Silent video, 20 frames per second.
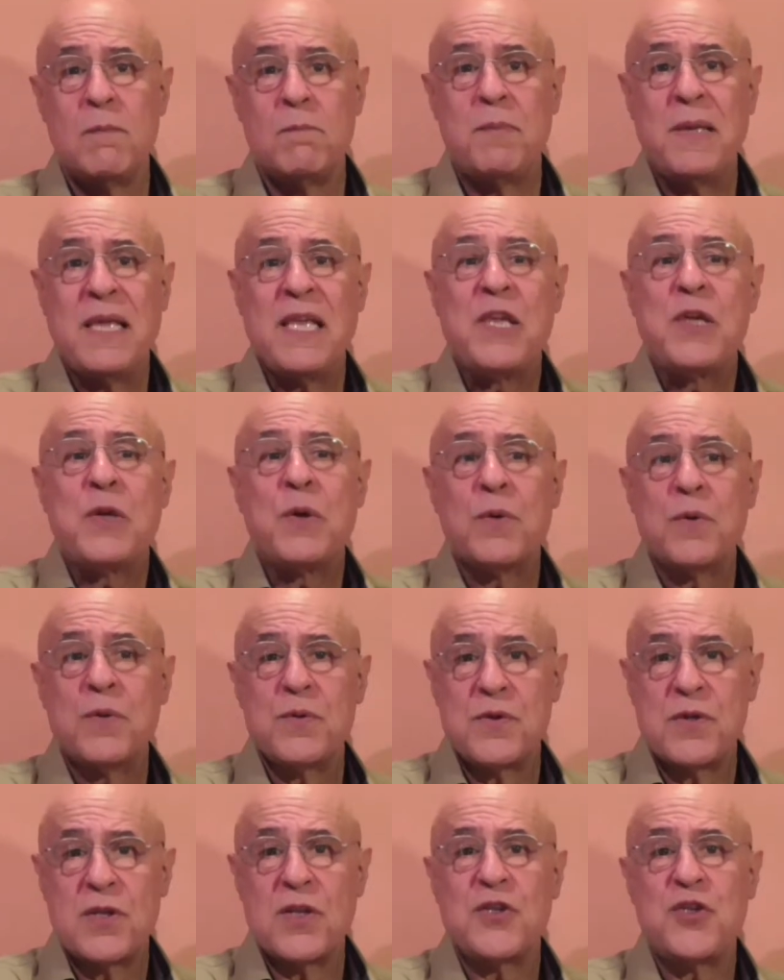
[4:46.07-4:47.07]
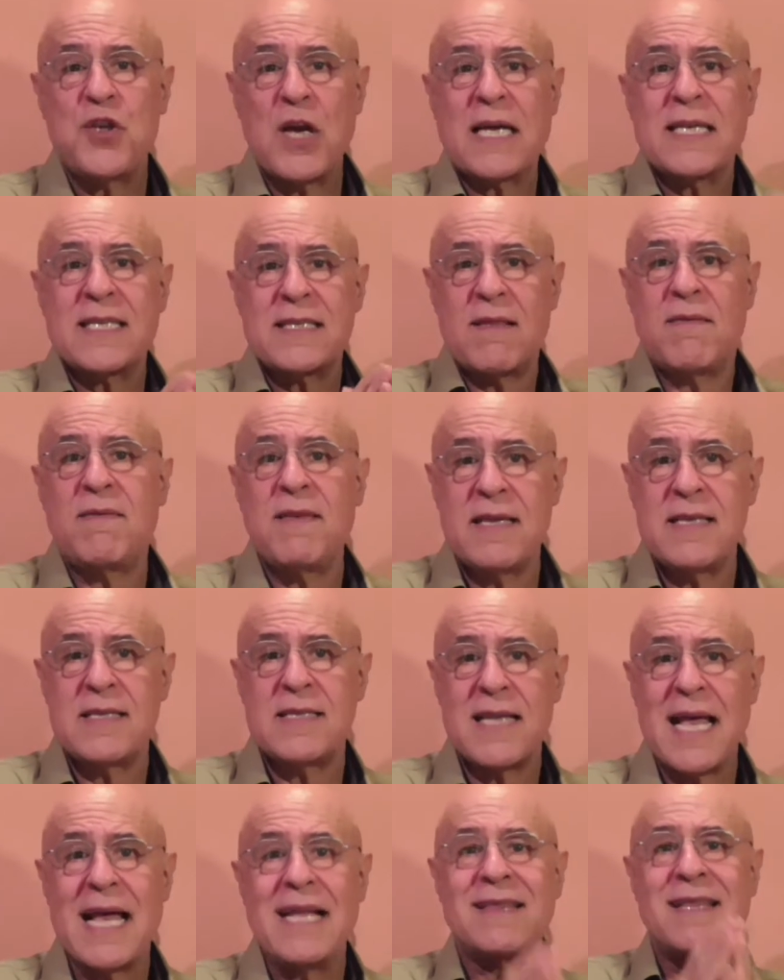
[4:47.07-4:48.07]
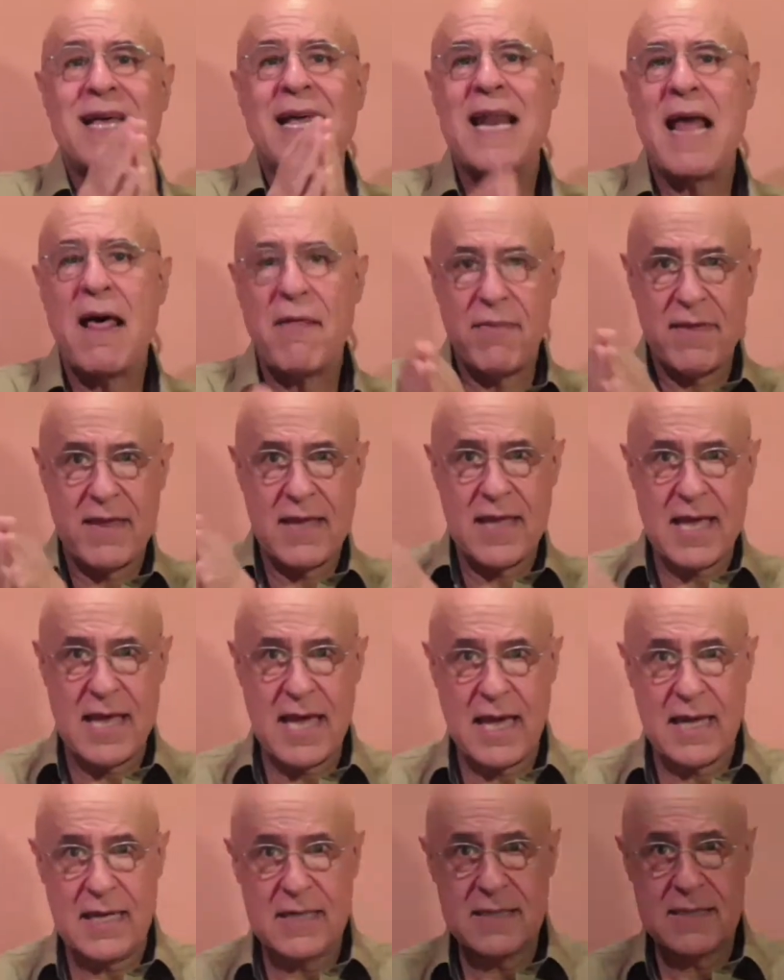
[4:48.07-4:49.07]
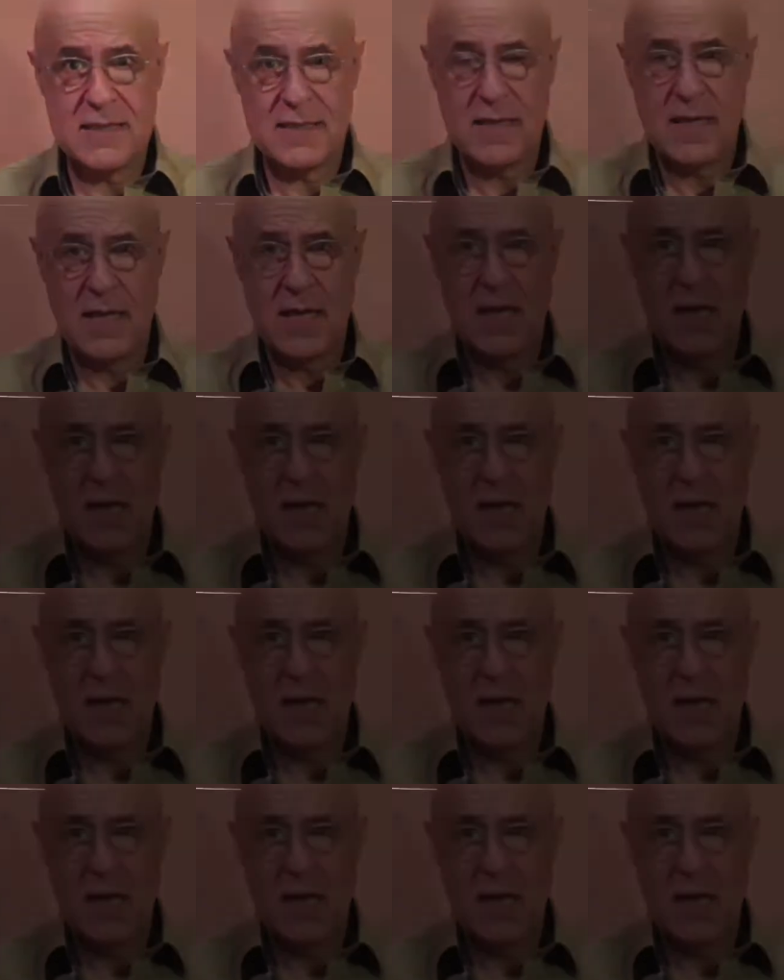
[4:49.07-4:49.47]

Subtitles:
be used just this and nothing else.